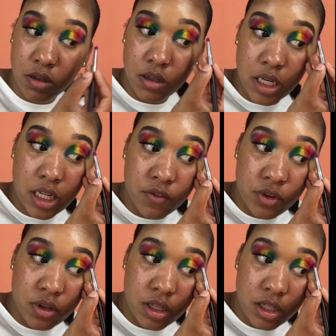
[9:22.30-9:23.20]
And if you
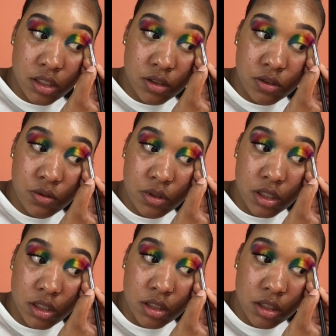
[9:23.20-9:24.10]
need to, you
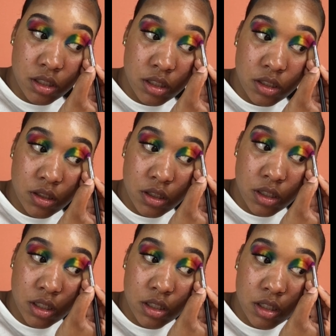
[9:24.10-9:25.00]
can
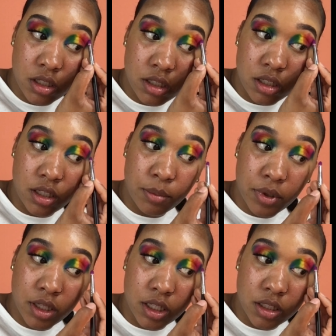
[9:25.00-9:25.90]
dip it
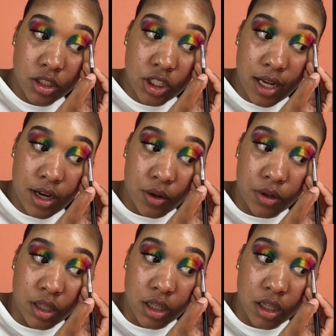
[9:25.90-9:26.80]
in the shadow
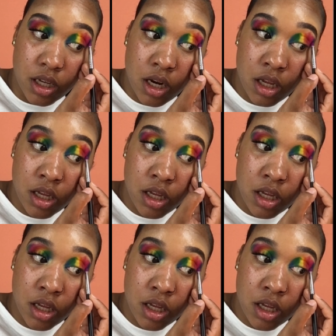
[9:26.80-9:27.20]
again.